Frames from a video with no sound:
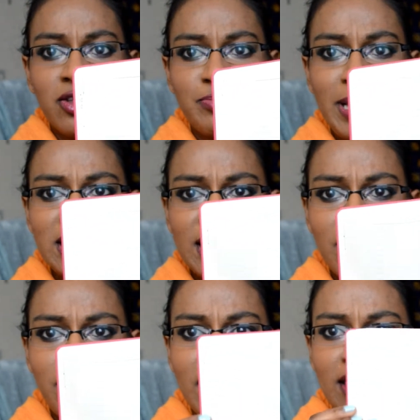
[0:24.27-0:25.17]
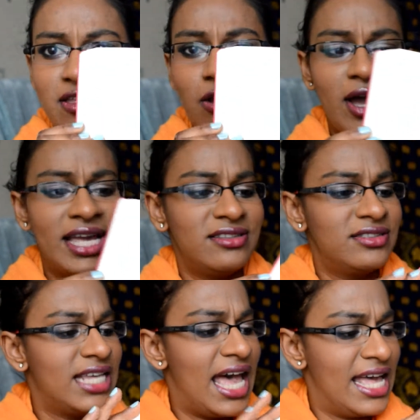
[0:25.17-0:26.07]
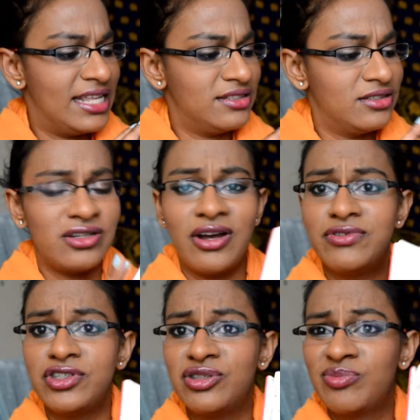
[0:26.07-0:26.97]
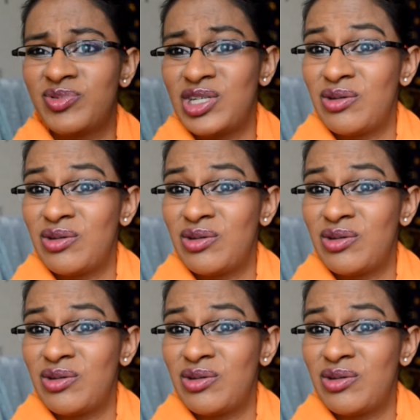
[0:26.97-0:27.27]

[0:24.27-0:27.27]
spacing in the lines, and I've just